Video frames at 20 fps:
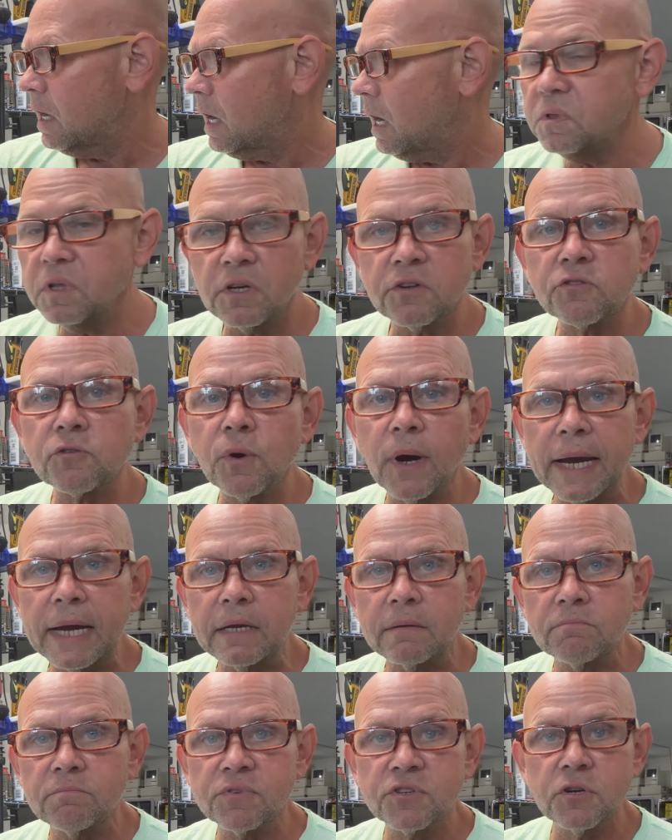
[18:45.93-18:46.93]
Looks
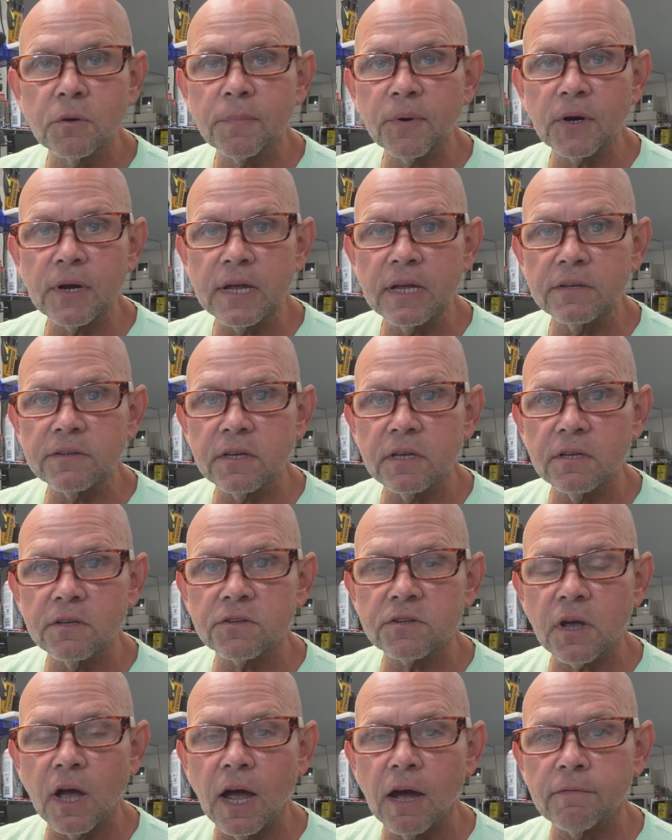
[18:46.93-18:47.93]
great, super easy. You
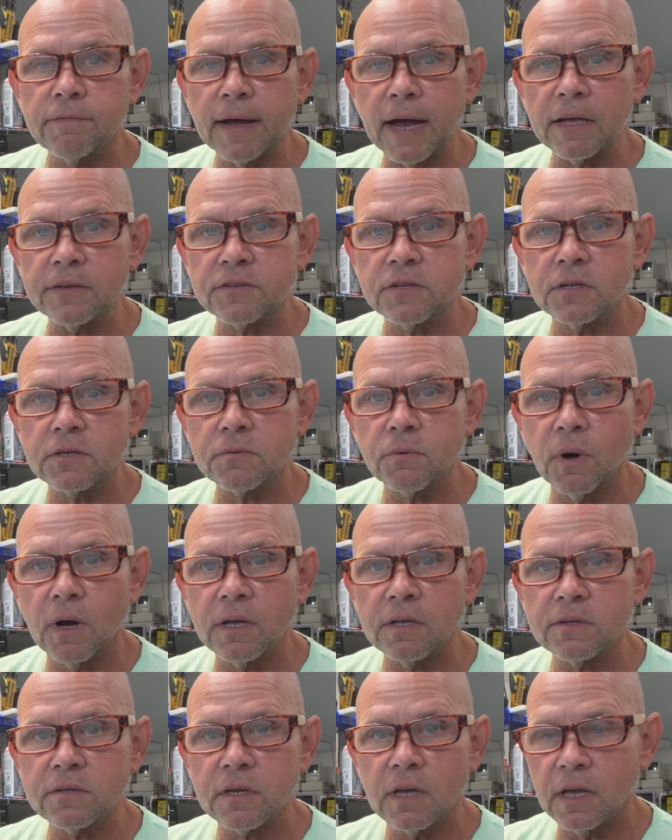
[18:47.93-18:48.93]
saw how fast this
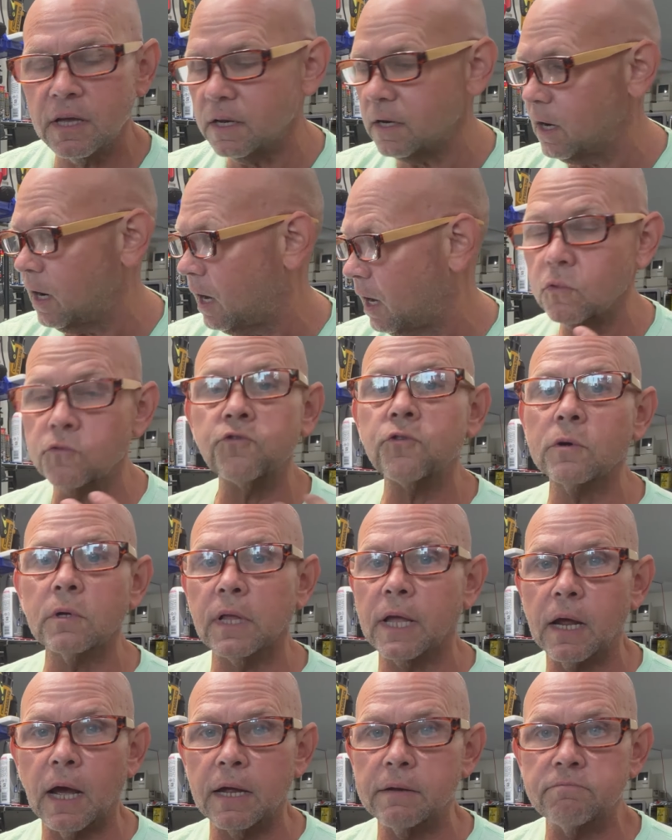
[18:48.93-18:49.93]
was, and
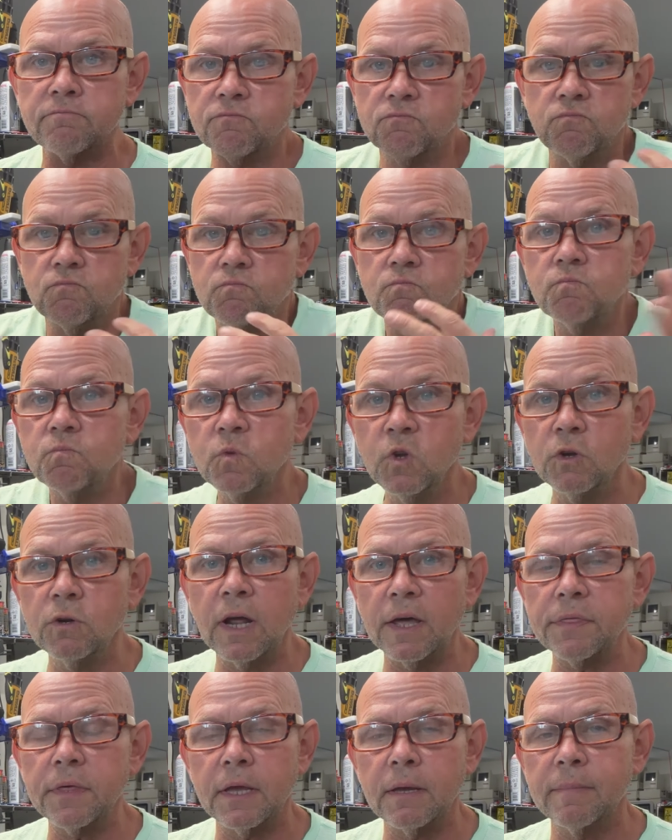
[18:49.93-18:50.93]
truly, I knew
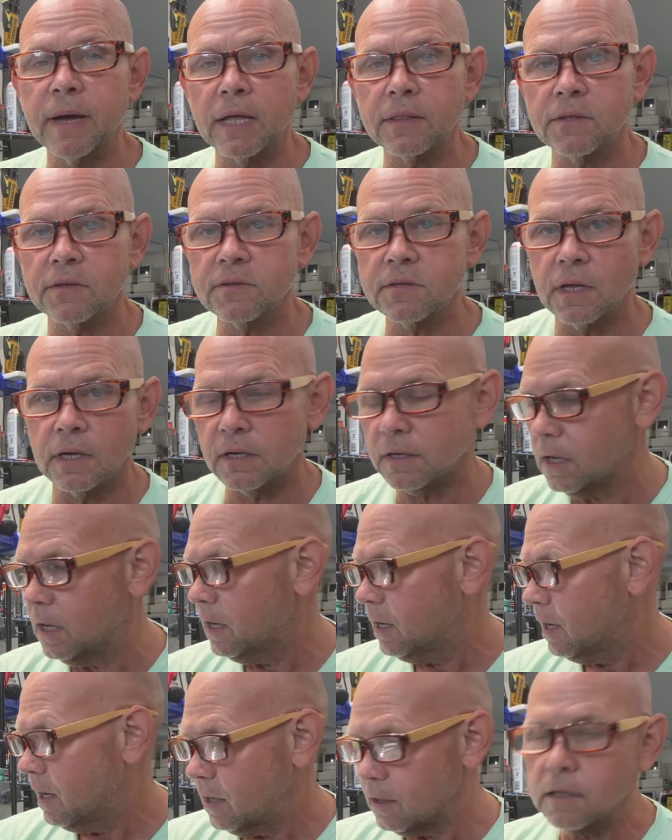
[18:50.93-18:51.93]
nothing about this thing.
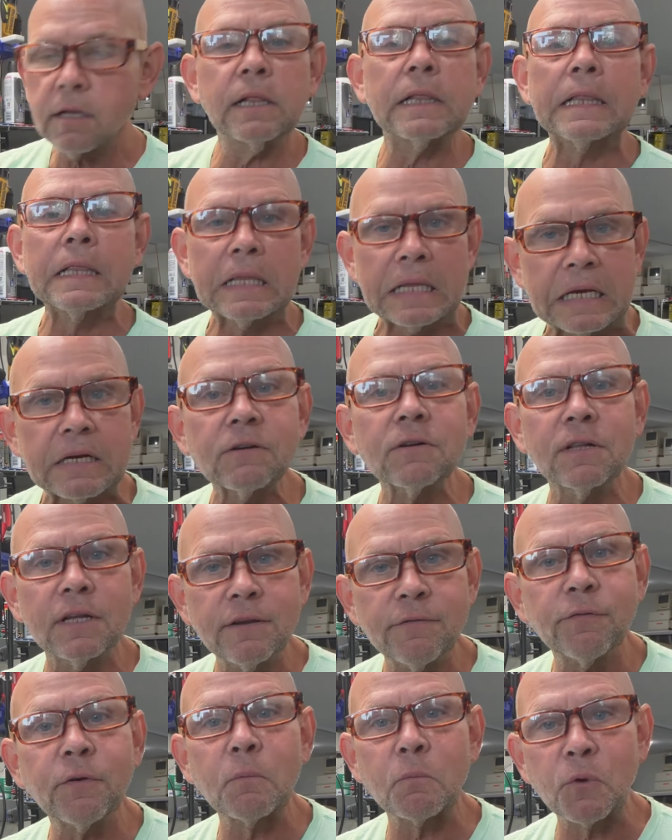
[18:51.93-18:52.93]
Clearly
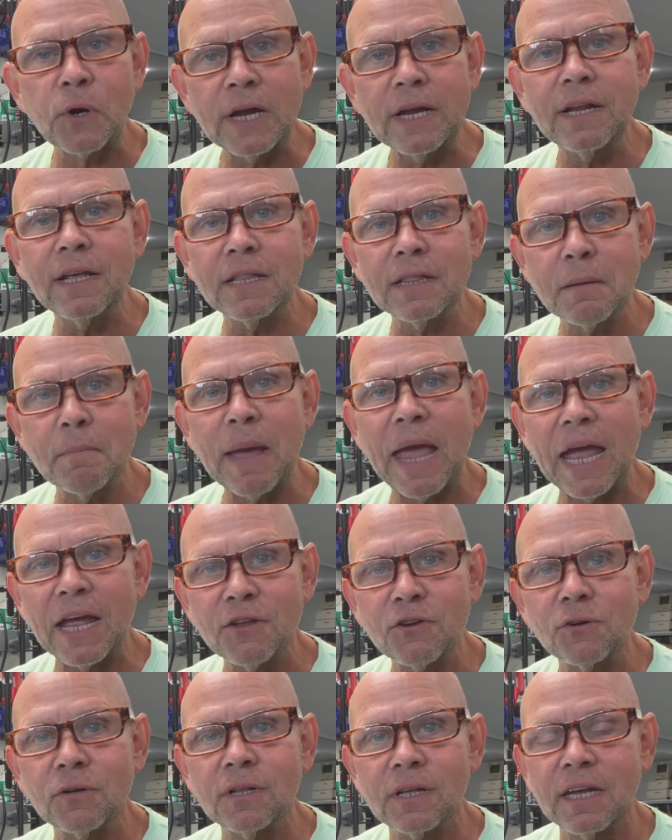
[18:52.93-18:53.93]
from reading the
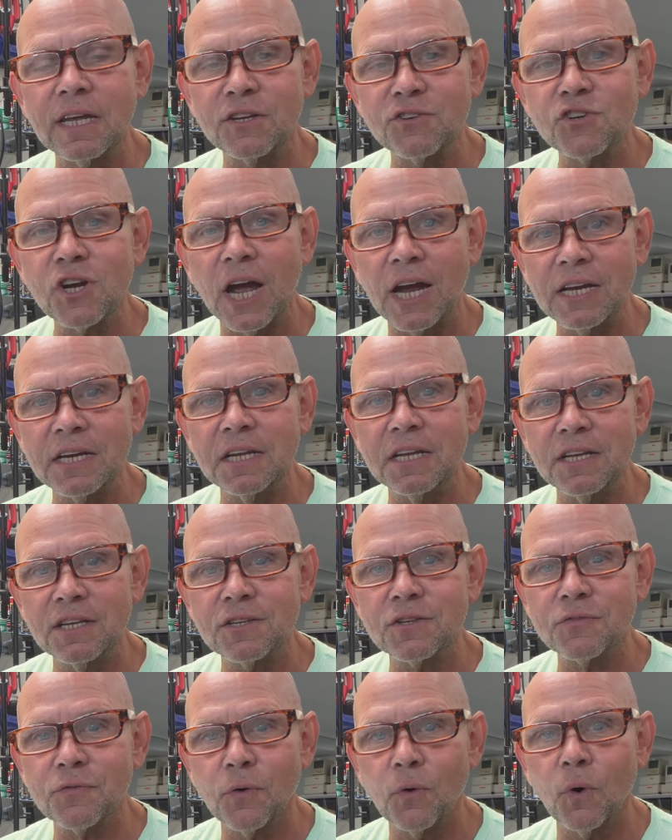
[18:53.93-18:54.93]
manual in
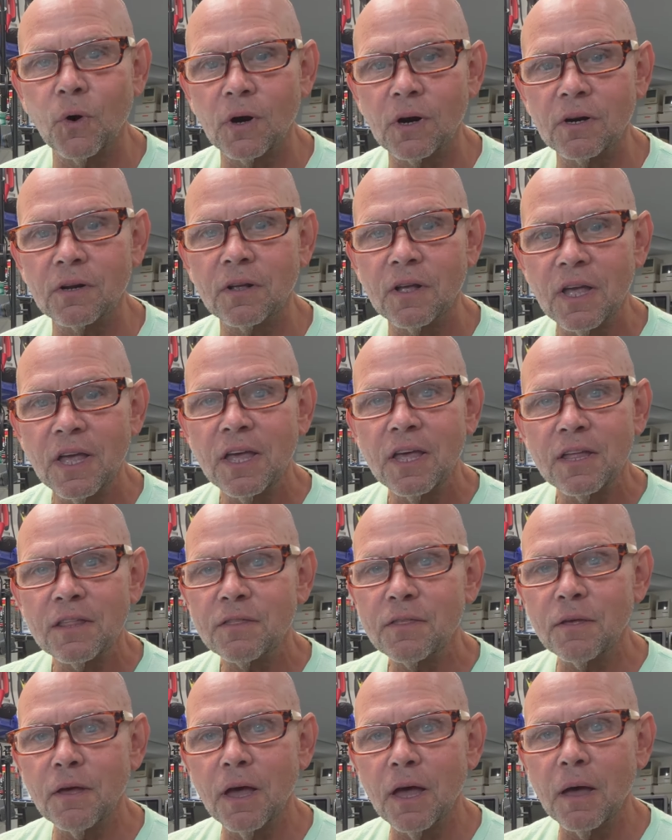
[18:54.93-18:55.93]
Chinese for
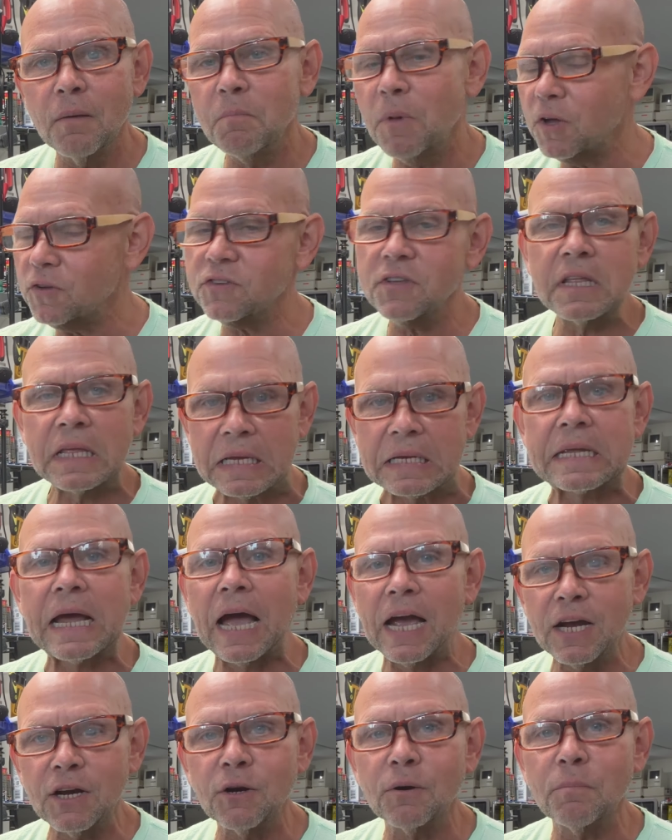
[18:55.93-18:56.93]
most of the
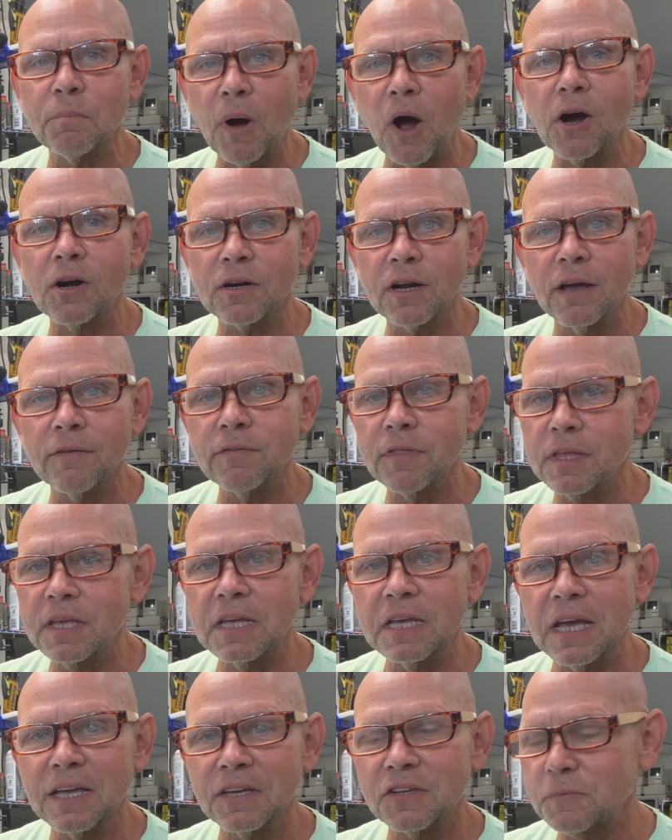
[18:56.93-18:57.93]
entire part of
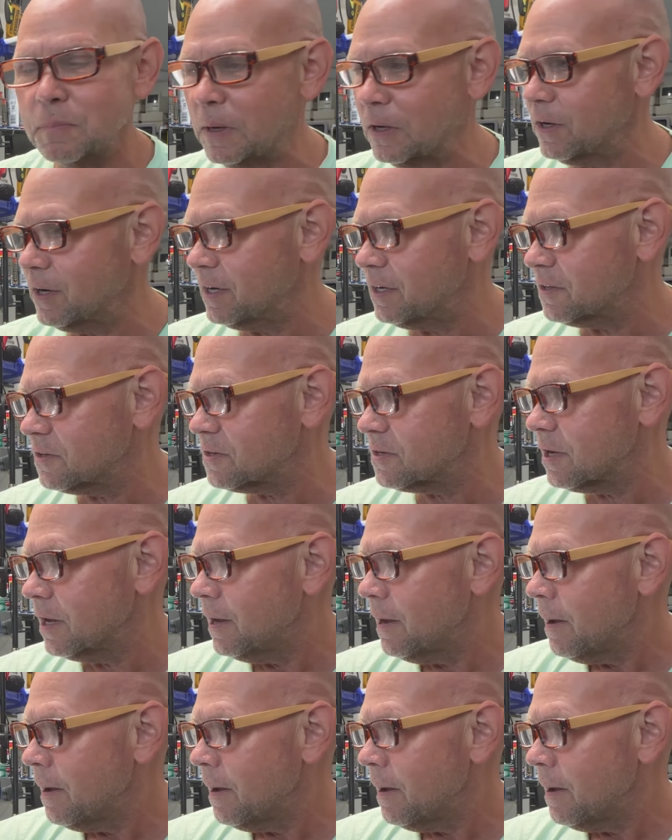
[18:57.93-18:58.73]
the experience.